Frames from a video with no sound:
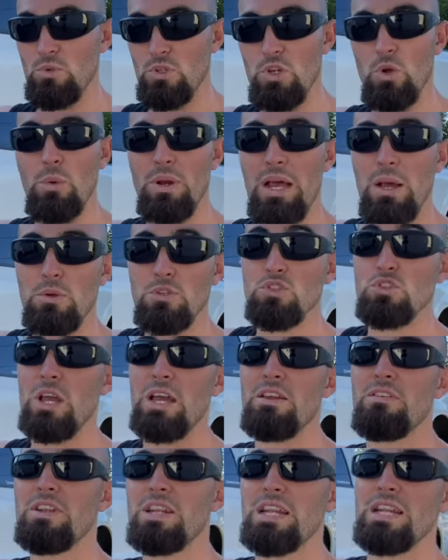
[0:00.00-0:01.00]
you know when i was
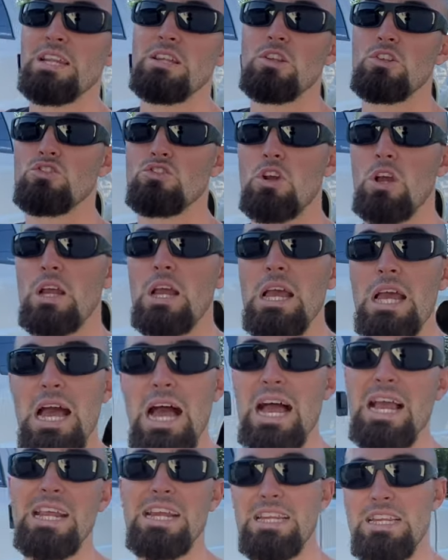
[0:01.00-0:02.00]
driving and in the truck
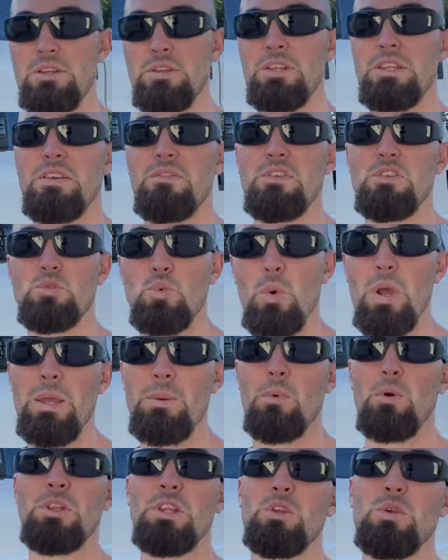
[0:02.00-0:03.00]
i could hear the difference way
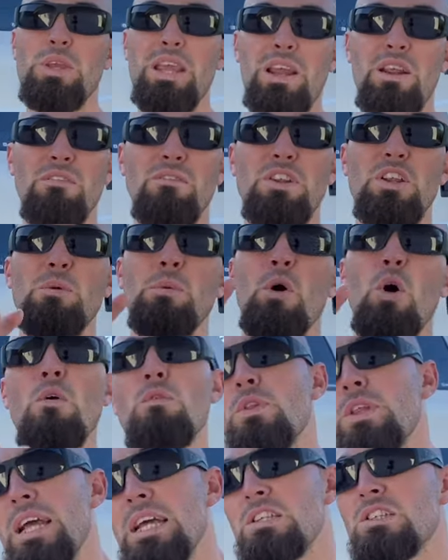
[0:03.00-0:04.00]
more than you can on video but
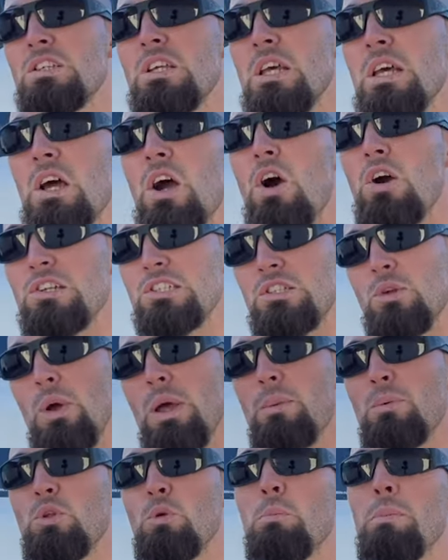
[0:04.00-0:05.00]
hopefully you guys are still
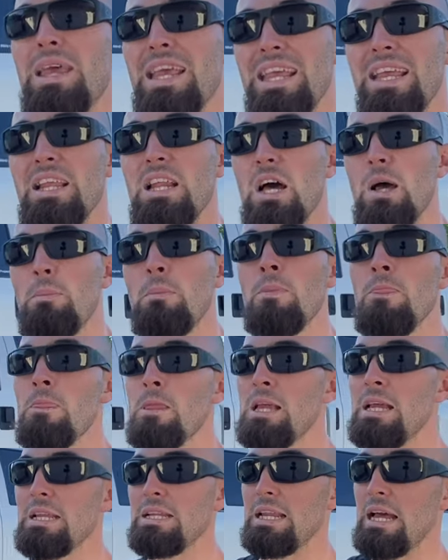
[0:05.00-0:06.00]
able to pick it up
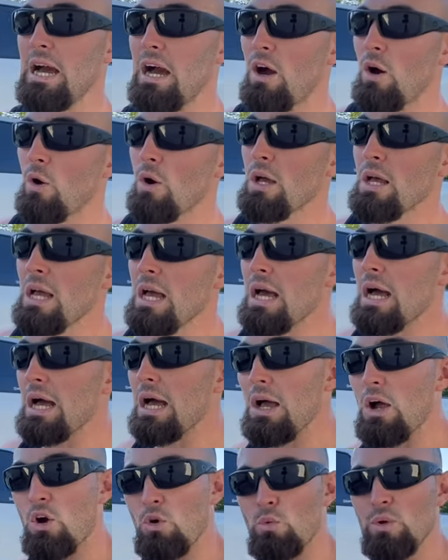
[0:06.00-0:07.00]
now
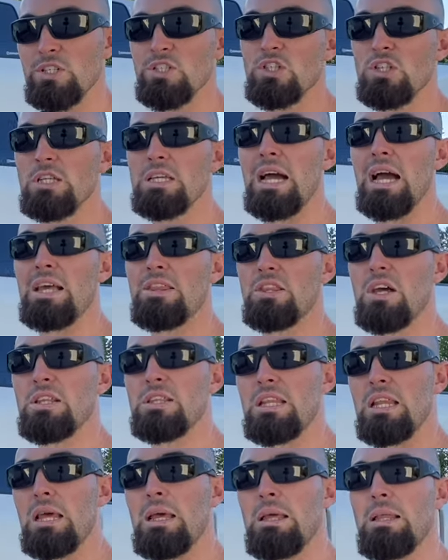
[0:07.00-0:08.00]
originally I thought
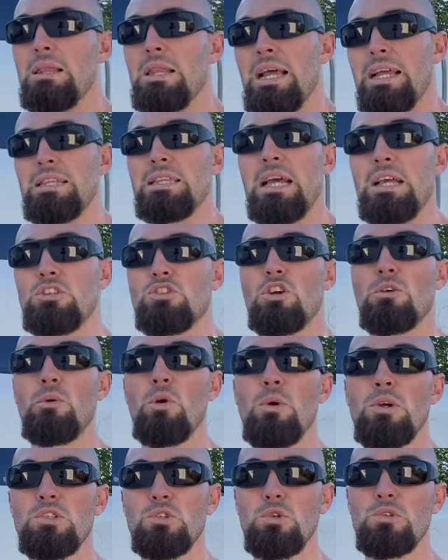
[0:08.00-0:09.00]
that I liked that turbo
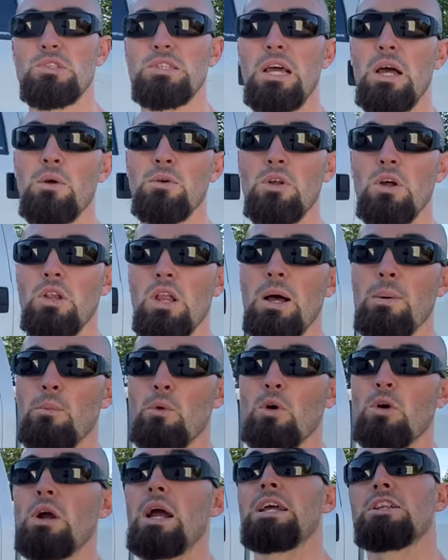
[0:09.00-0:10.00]
whistle sound a lot
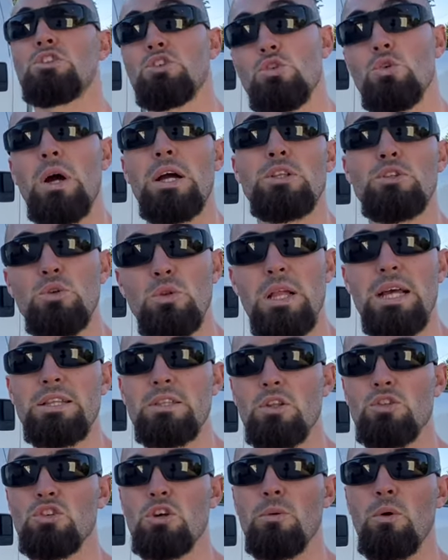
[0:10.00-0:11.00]
more. I do, I do like
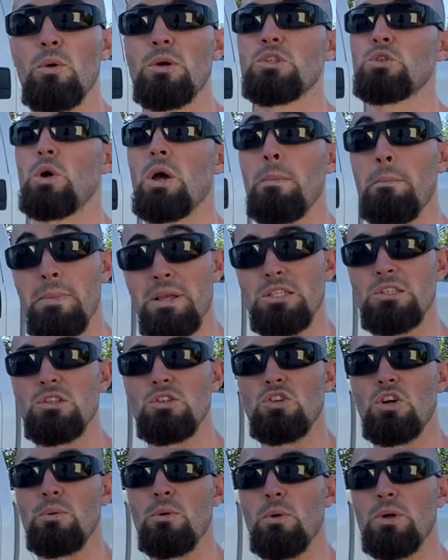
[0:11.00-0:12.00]
the turbo whistle. I miss the
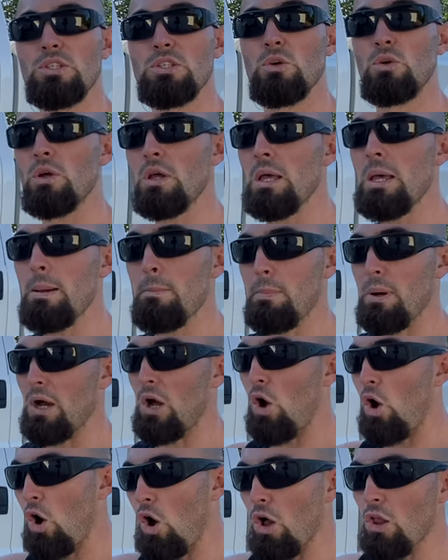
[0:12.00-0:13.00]
turbo whistle,
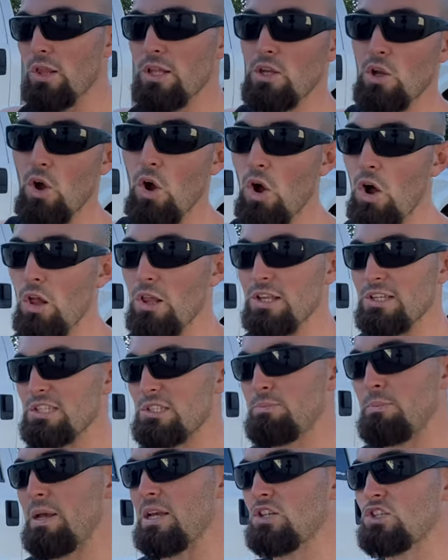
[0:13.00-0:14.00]
but all in all,
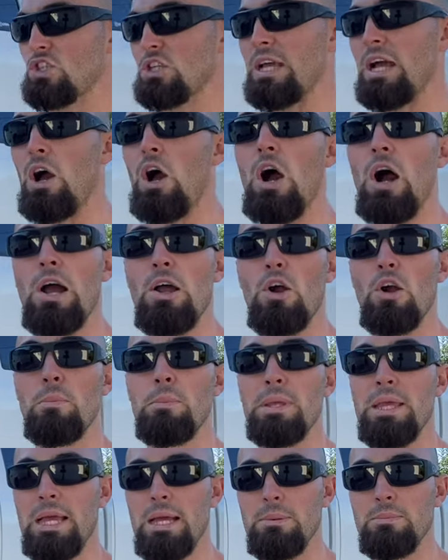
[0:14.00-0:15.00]
especially at high
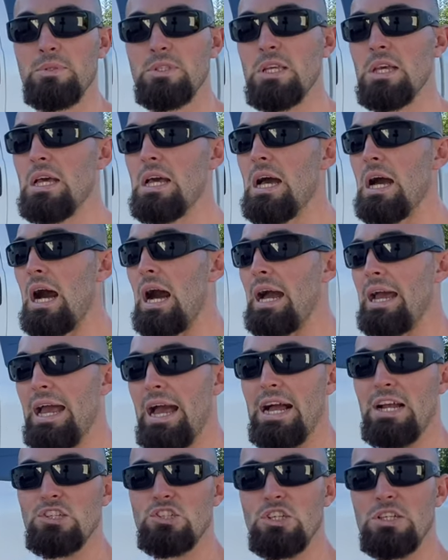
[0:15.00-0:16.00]
RPMs, I
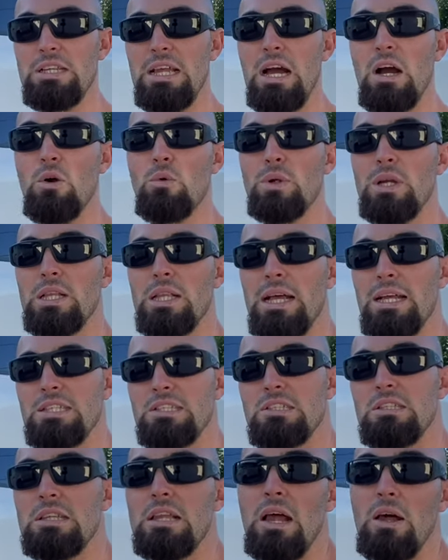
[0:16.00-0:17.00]
actually now
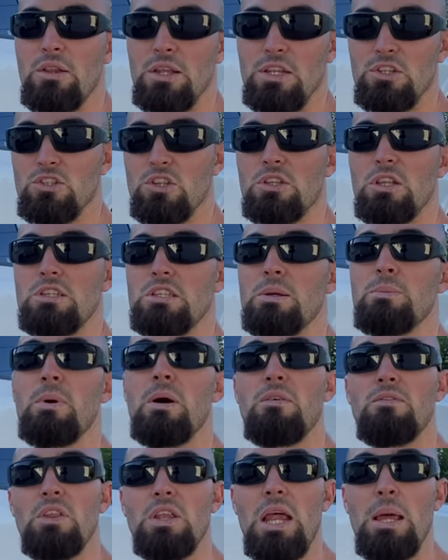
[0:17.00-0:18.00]
realized, now that I took the tip
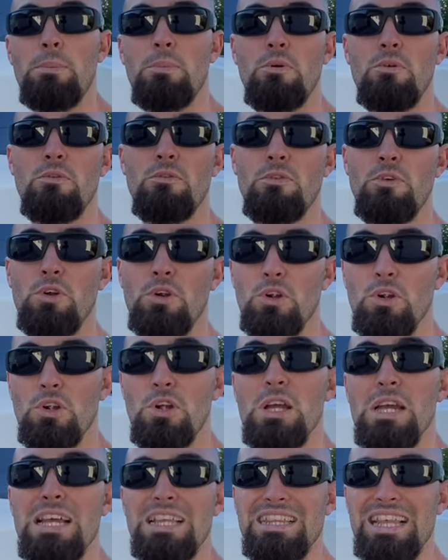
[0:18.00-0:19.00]
off, that I prefer
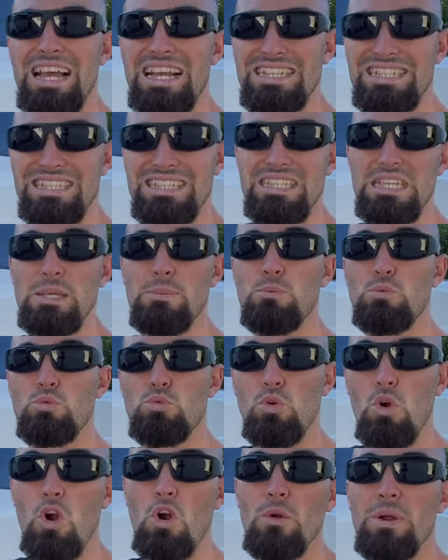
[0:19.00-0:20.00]
that deep,
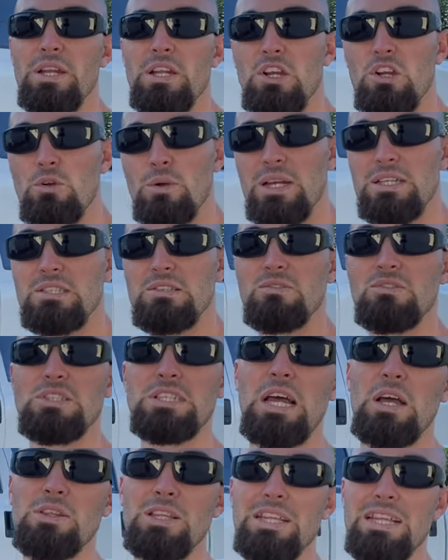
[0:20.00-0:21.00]
roaring, aggressive
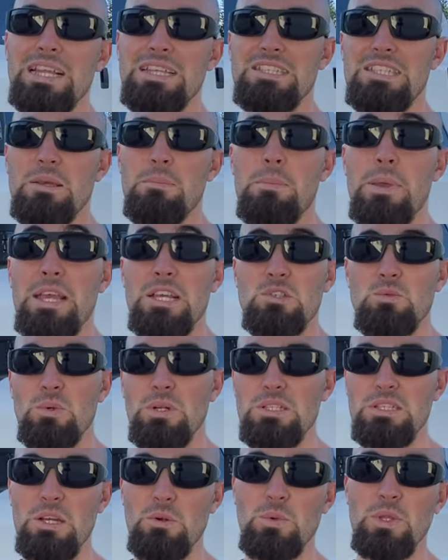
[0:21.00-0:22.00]
sound that that tip makes when
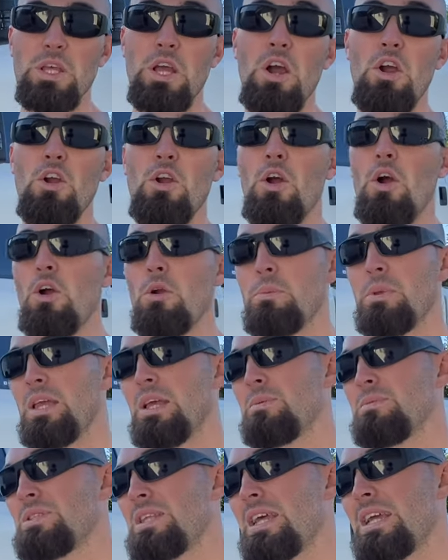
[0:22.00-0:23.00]
it's at really high
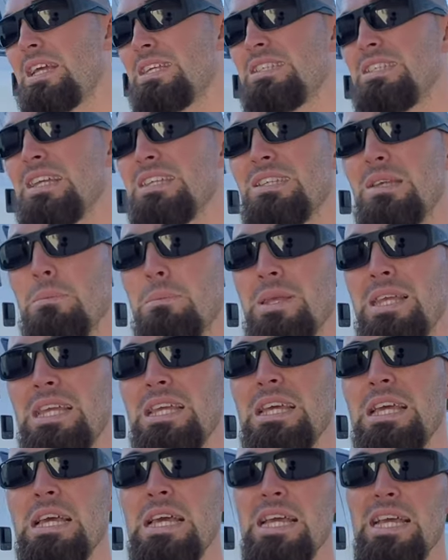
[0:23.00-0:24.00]
RPMs. Like I said, to
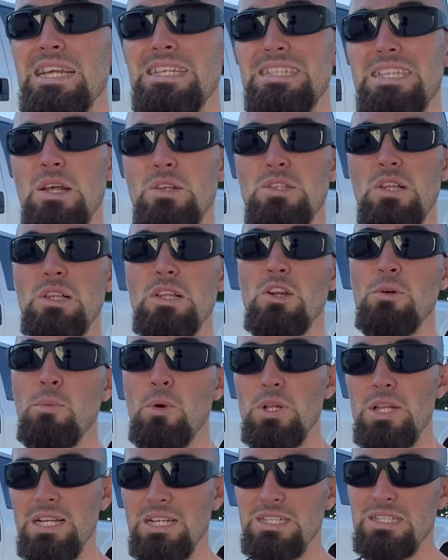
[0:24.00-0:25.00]
me, it sounds a little
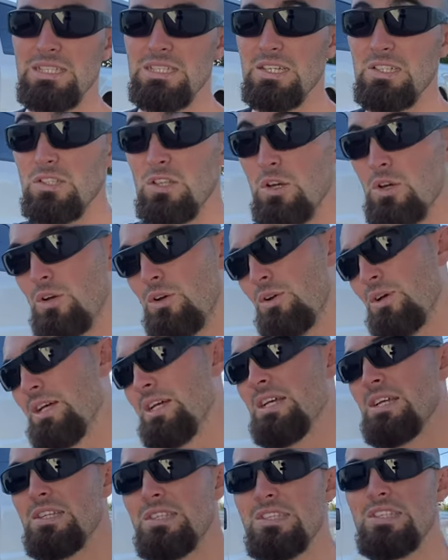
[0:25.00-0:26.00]
more like a 6.0,
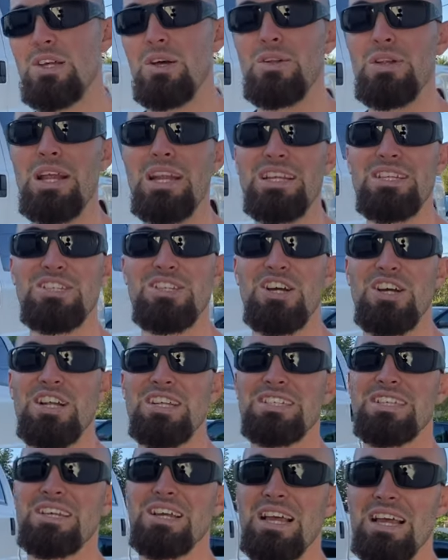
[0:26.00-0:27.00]
still not as good
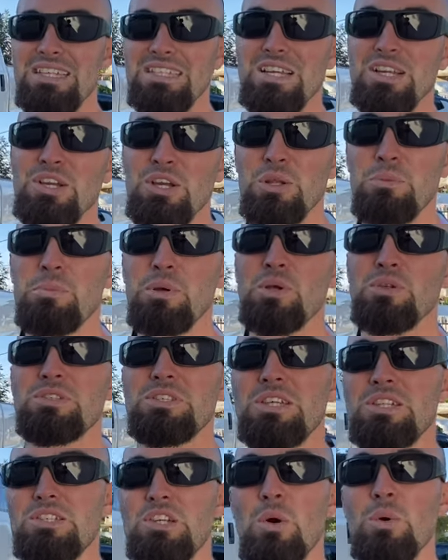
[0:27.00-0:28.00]
as a, as a good built
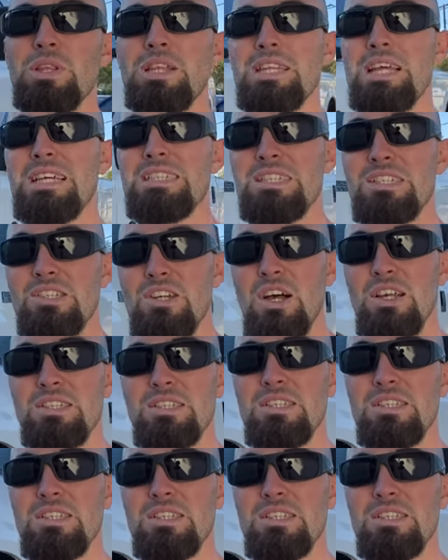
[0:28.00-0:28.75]
6.0 with a nice exhaust